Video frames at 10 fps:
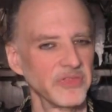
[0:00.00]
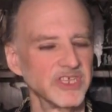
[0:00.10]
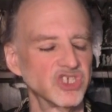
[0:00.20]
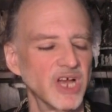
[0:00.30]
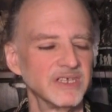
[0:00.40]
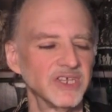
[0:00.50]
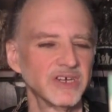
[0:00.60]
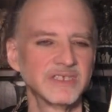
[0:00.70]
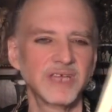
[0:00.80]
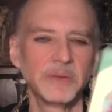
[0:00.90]
Healthy child
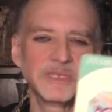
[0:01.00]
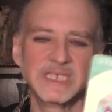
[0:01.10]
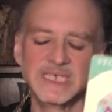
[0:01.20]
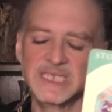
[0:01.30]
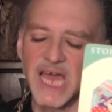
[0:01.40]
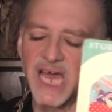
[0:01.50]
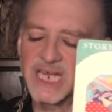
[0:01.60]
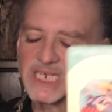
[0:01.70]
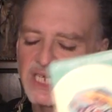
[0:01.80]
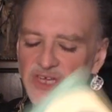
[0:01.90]
archetype, I'll tell you
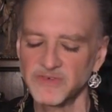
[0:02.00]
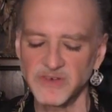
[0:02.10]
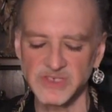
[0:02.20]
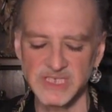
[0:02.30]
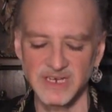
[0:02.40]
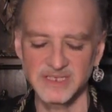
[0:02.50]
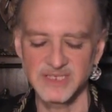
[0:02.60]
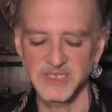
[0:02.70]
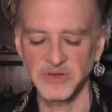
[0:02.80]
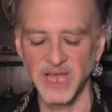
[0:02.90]
that. First sign of
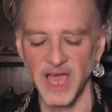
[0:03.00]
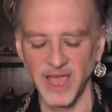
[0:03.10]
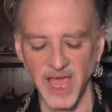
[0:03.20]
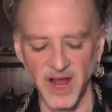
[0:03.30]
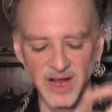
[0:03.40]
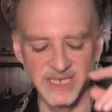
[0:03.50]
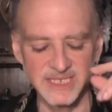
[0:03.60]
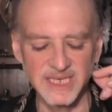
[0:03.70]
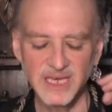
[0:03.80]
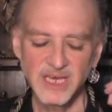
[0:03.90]
the zodiac,
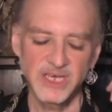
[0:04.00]
Aries.